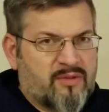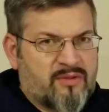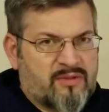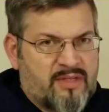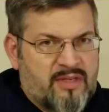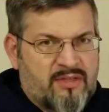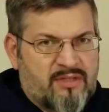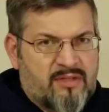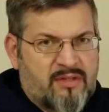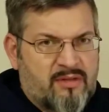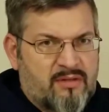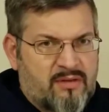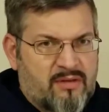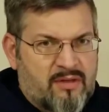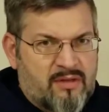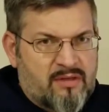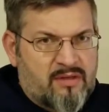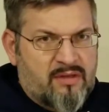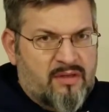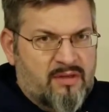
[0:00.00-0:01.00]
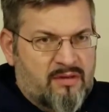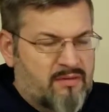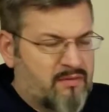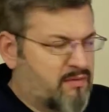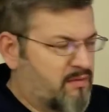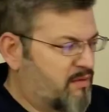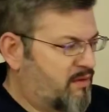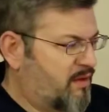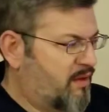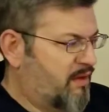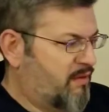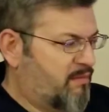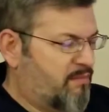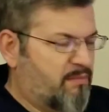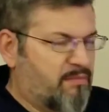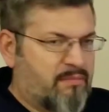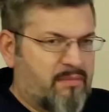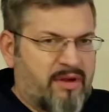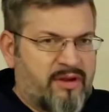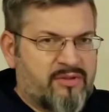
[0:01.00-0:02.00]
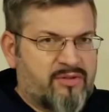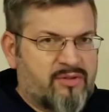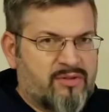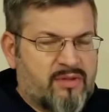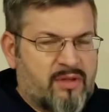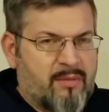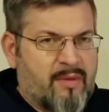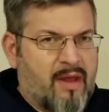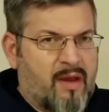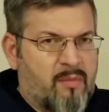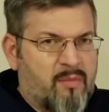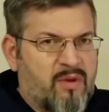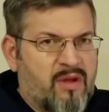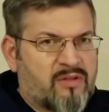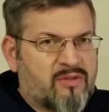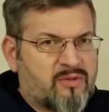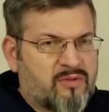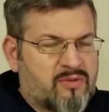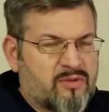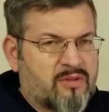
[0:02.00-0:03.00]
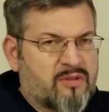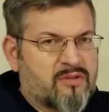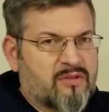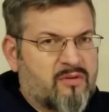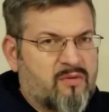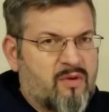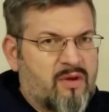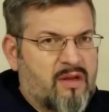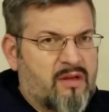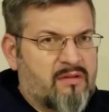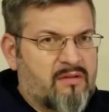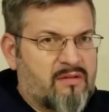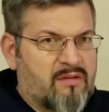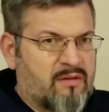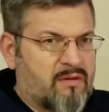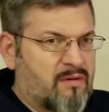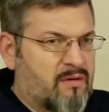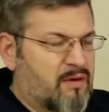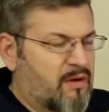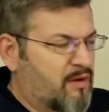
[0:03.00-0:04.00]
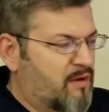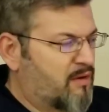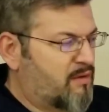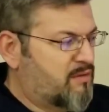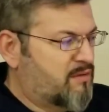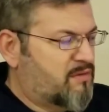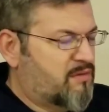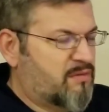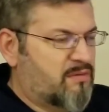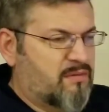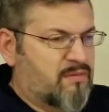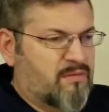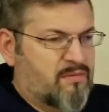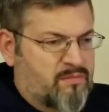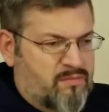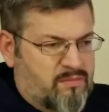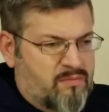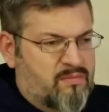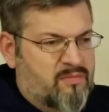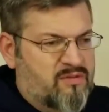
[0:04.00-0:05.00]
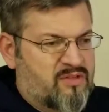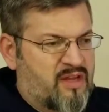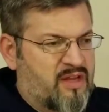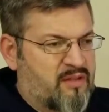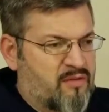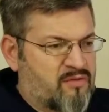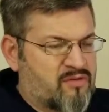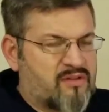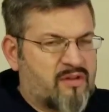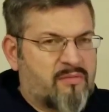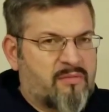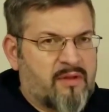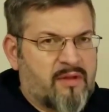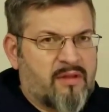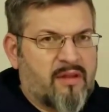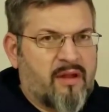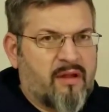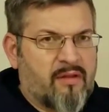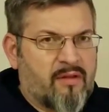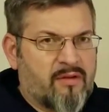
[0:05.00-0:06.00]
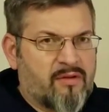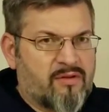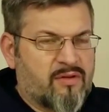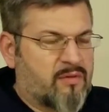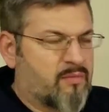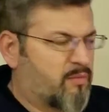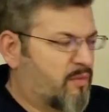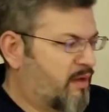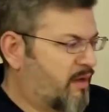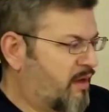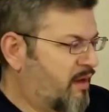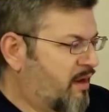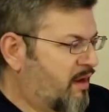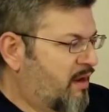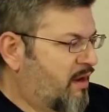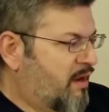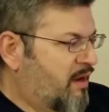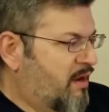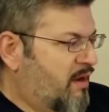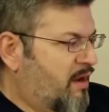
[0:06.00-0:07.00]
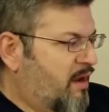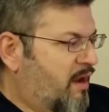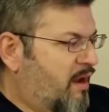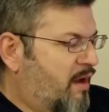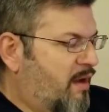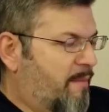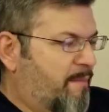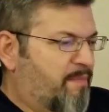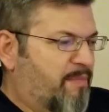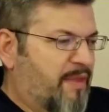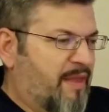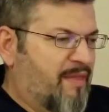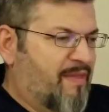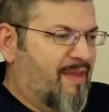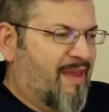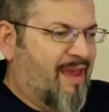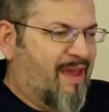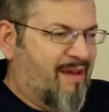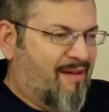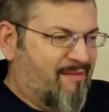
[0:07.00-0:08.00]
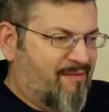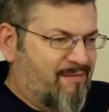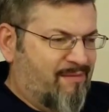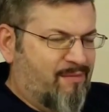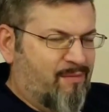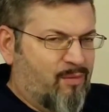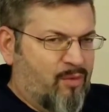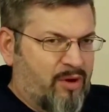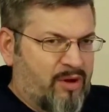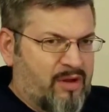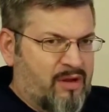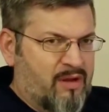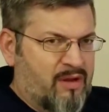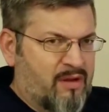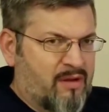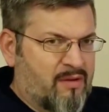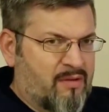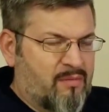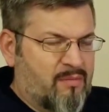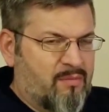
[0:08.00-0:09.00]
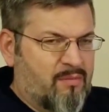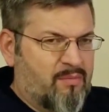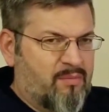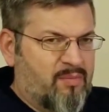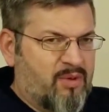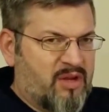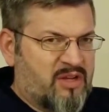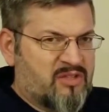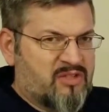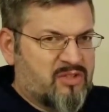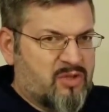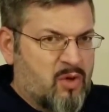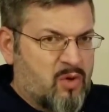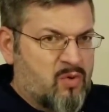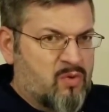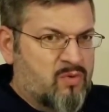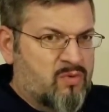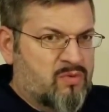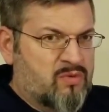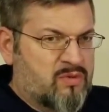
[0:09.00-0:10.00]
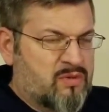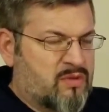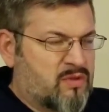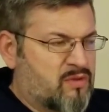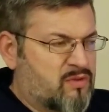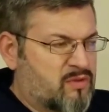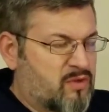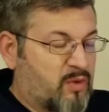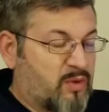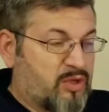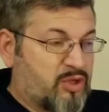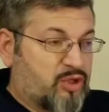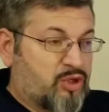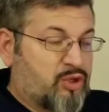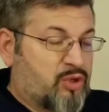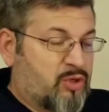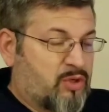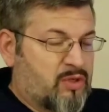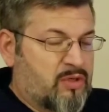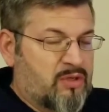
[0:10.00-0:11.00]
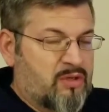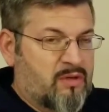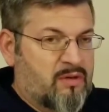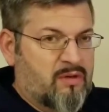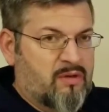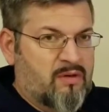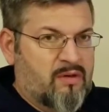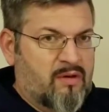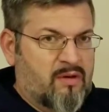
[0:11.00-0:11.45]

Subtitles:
pixelization. It measures the amount of pixels on the screen to say there's something there that shouldn't be. And they have where you can pick zones, so it shouldn't,